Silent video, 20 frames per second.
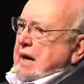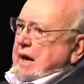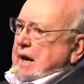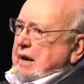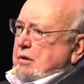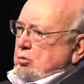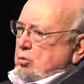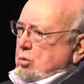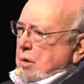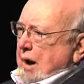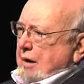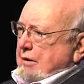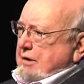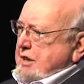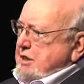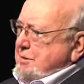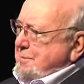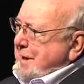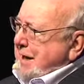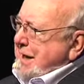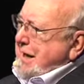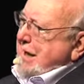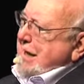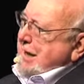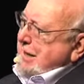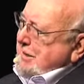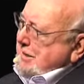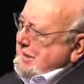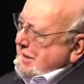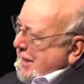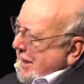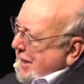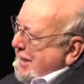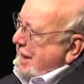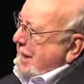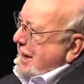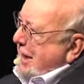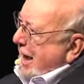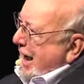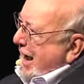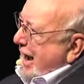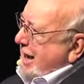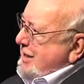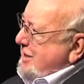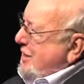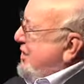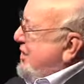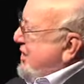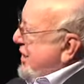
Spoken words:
it worries me is that I was a